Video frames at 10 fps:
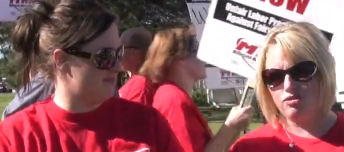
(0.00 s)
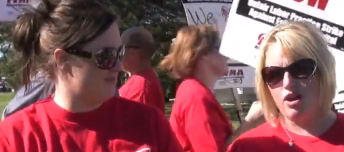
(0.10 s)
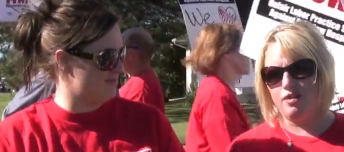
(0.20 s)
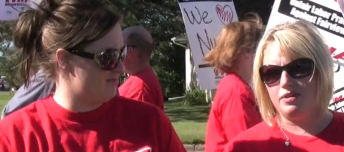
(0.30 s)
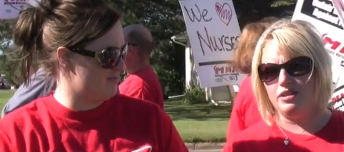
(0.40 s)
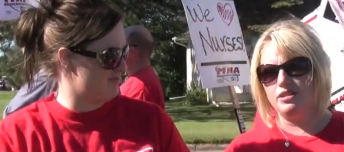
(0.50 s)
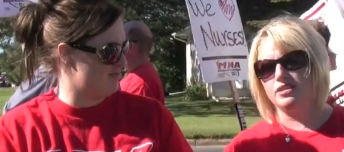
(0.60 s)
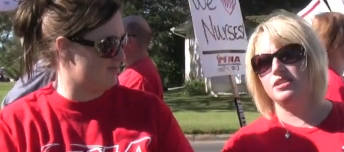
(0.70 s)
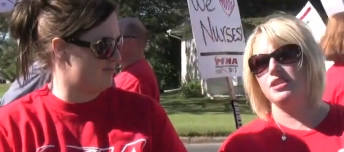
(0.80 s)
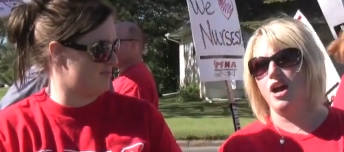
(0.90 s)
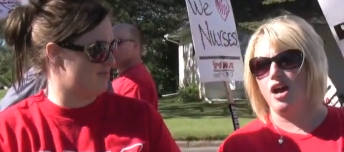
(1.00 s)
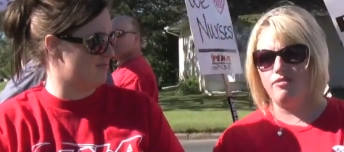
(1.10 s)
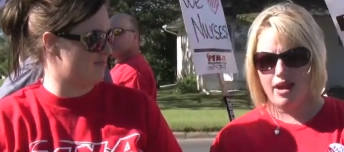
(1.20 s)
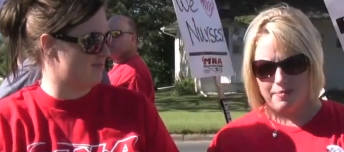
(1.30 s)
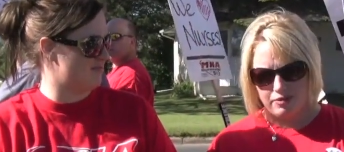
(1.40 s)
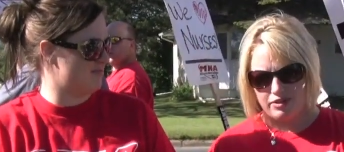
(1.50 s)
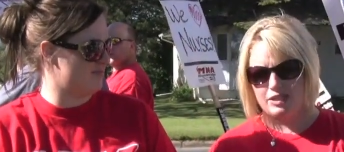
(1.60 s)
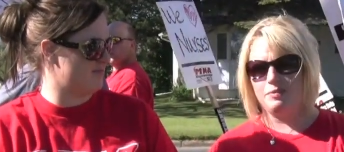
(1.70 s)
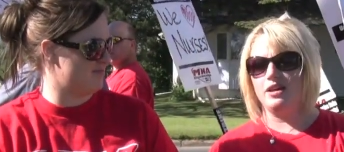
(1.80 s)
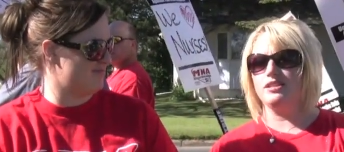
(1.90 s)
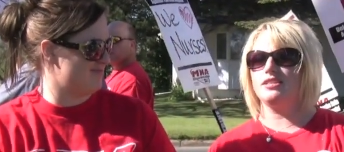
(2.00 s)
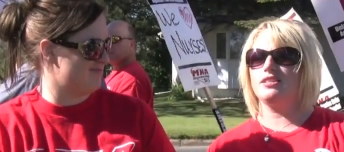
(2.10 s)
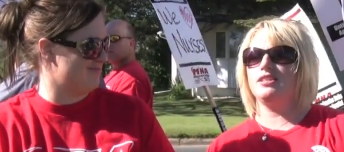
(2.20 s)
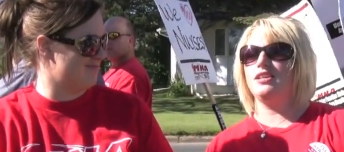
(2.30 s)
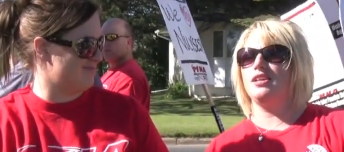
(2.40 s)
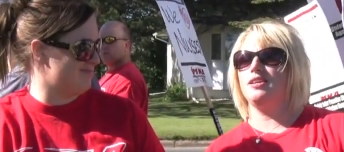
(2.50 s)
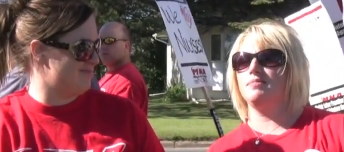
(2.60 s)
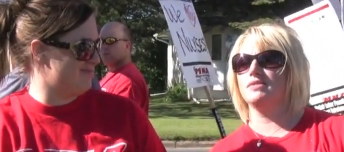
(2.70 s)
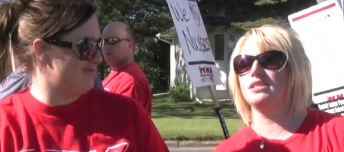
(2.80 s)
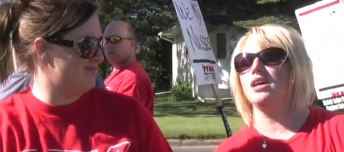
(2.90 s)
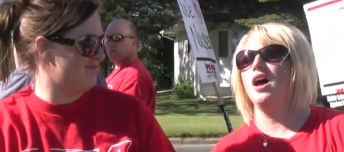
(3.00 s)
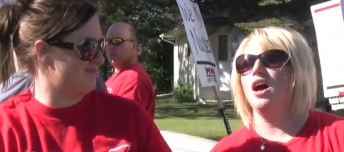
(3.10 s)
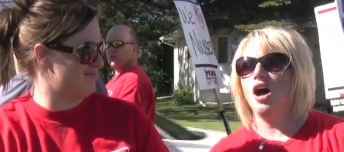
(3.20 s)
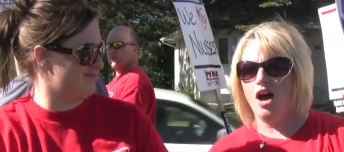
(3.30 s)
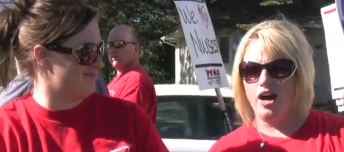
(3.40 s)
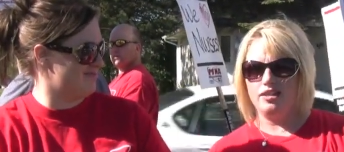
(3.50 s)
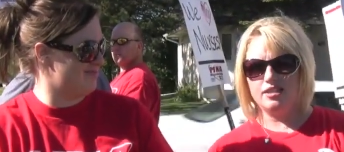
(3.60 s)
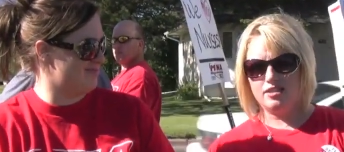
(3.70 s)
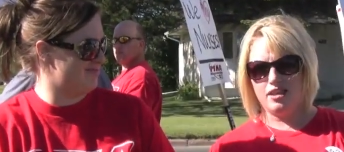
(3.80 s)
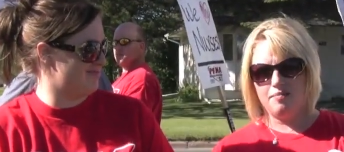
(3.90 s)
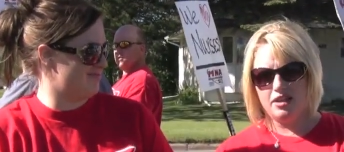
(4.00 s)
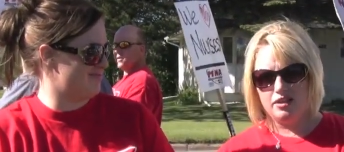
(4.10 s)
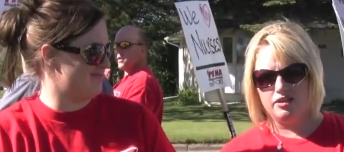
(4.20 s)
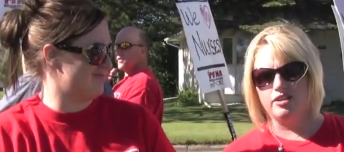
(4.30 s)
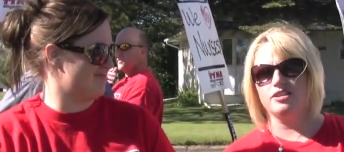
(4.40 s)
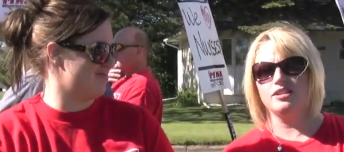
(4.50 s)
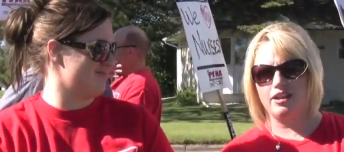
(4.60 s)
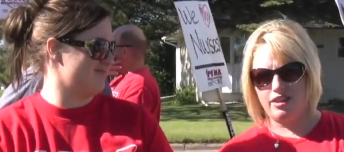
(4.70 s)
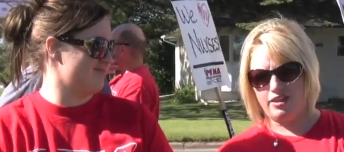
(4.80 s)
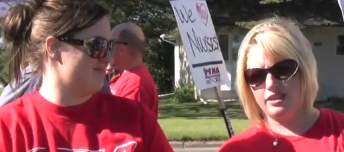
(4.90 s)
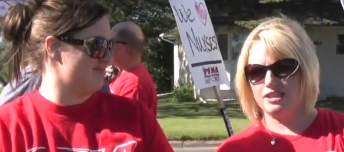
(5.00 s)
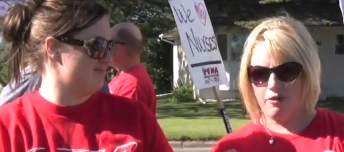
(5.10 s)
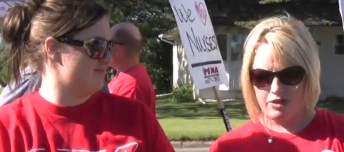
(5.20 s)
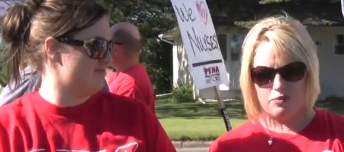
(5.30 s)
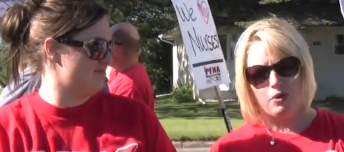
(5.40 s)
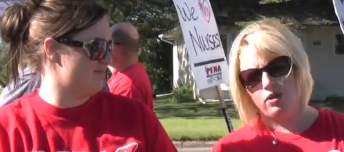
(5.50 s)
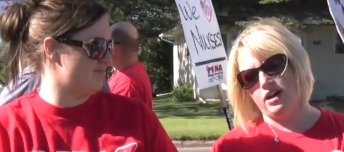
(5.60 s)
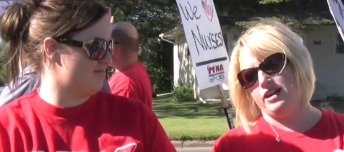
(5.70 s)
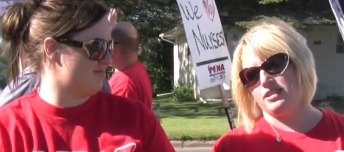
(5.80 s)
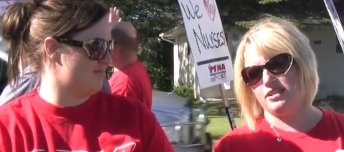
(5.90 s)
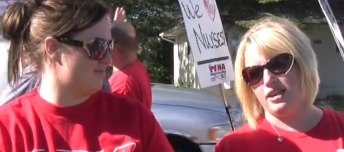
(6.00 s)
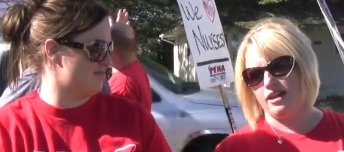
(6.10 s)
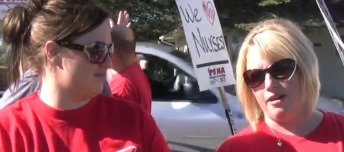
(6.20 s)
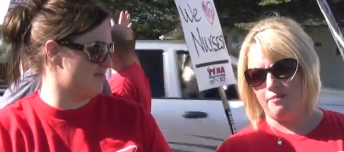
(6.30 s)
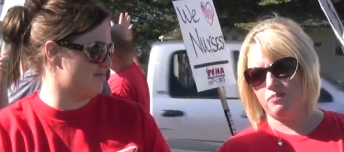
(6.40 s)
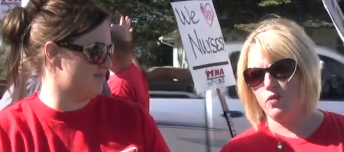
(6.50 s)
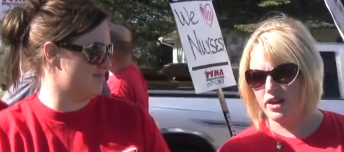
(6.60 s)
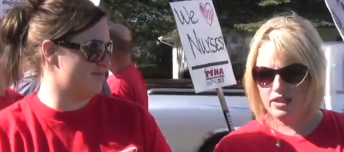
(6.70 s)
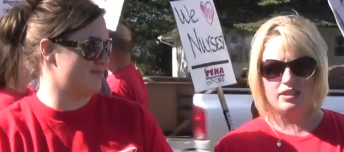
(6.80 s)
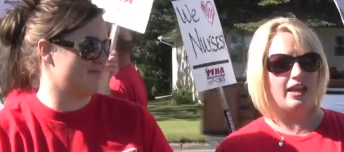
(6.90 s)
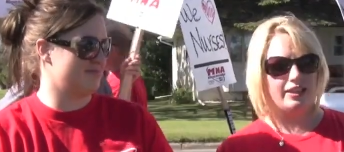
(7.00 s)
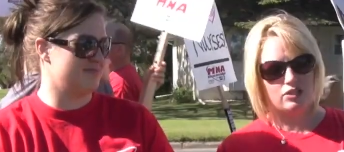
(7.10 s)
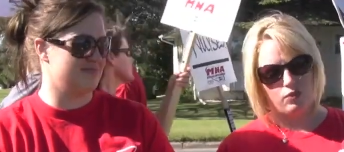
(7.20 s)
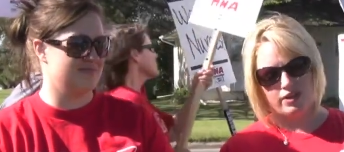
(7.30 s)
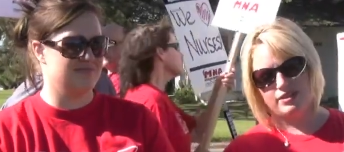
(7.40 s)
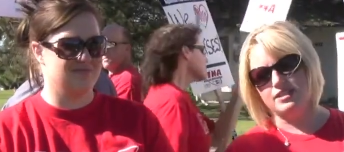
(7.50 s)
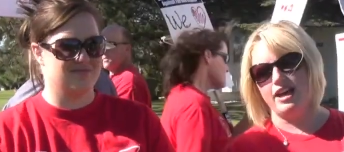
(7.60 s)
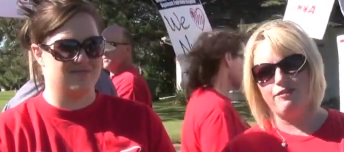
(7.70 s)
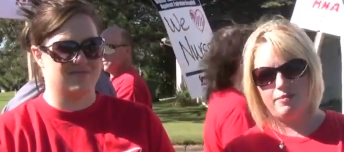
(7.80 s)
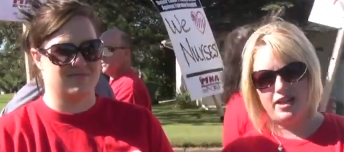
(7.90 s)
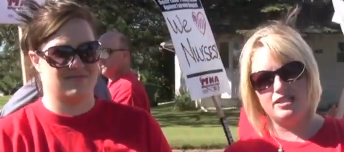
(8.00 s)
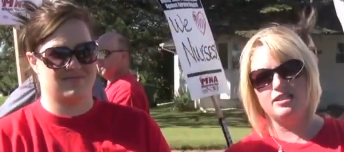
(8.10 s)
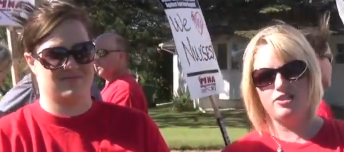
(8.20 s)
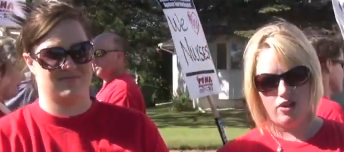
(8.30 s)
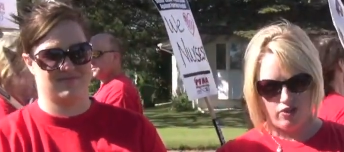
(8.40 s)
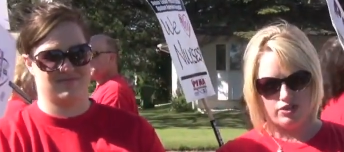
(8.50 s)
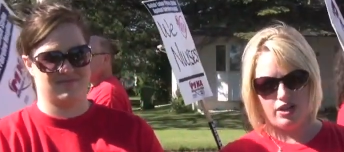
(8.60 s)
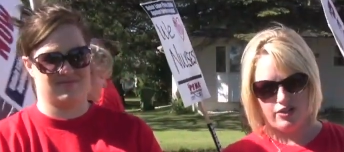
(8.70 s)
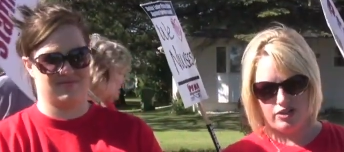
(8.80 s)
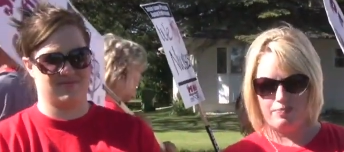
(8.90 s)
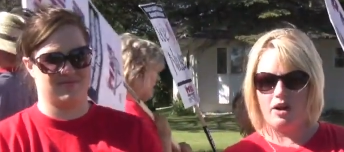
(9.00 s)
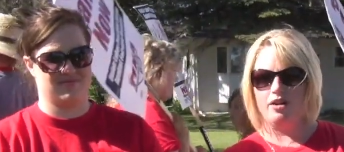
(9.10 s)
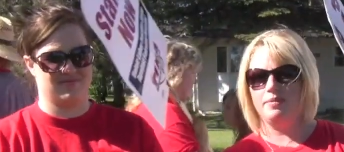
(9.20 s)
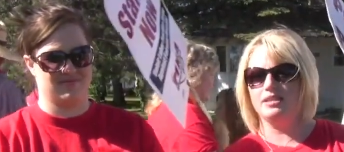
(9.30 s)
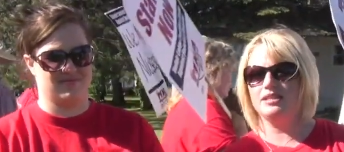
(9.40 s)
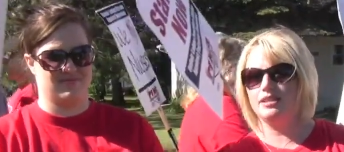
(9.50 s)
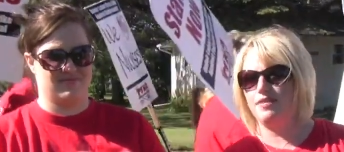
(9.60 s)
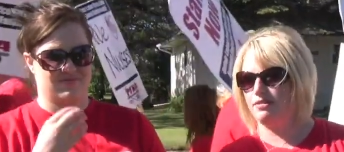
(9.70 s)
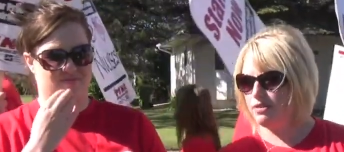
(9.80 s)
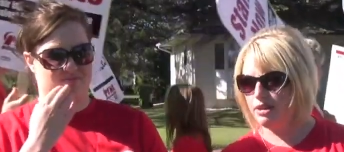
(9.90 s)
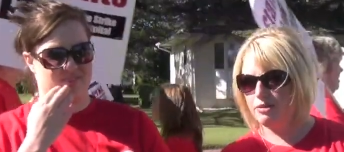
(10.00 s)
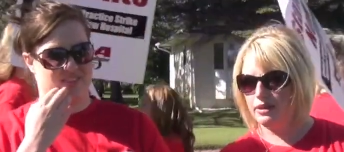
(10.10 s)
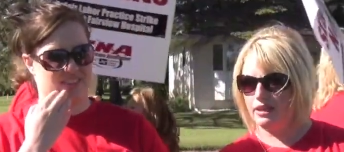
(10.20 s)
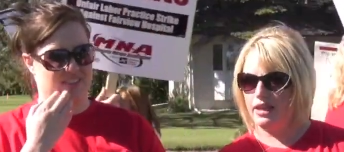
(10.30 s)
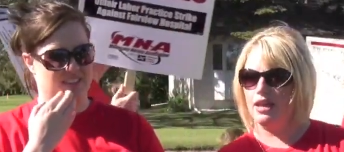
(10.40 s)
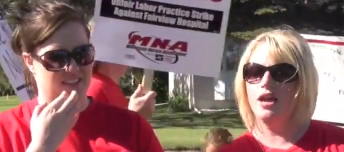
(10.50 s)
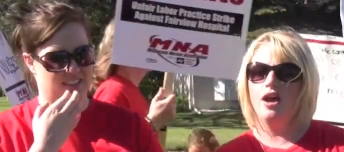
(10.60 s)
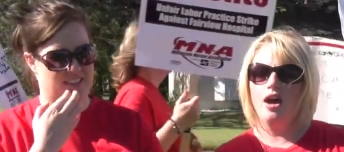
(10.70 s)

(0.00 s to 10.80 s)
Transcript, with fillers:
Speaker 1: traumas, uh, rapid response teams, uh, STEMI alerts, and other things that which pull us, um, one of the, at least one of the staff from ICU to other departments leaving frequently